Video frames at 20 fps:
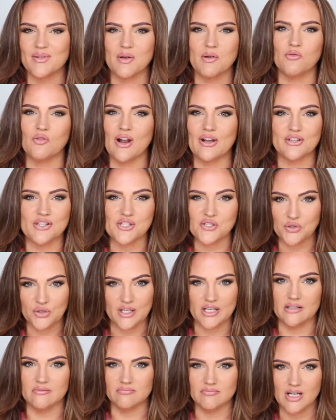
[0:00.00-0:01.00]
around a
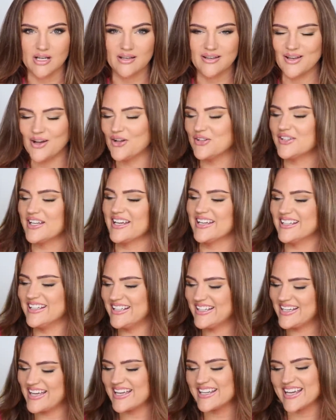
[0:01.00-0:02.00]
screen all day,
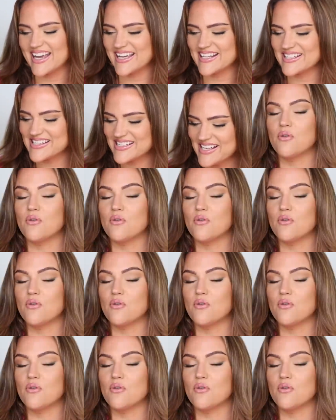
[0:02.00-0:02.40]
I guess.